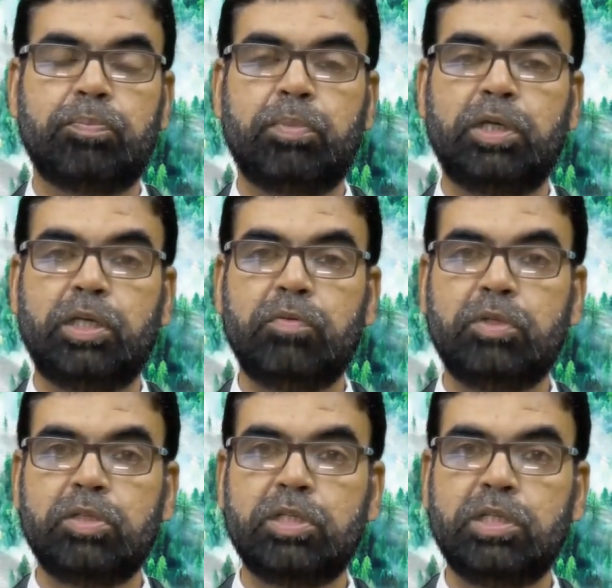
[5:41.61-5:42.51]
But if
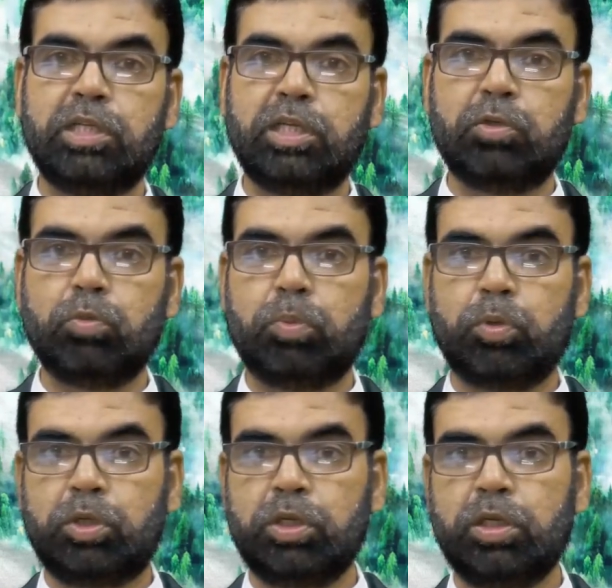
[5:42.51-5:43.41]
the C-reactive
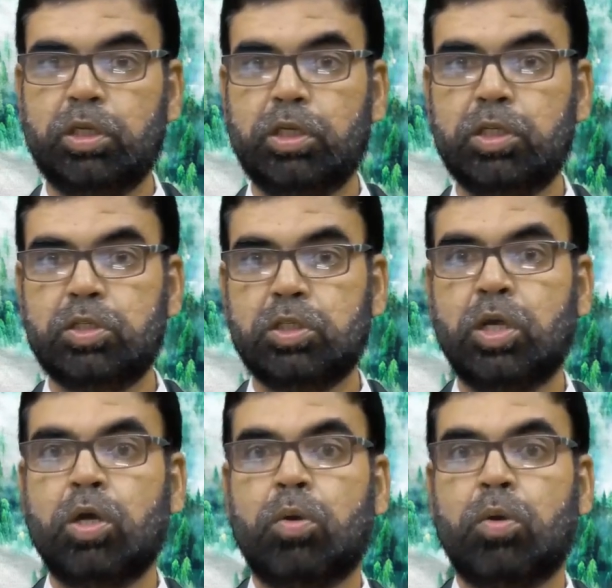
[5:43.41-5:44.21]
protein is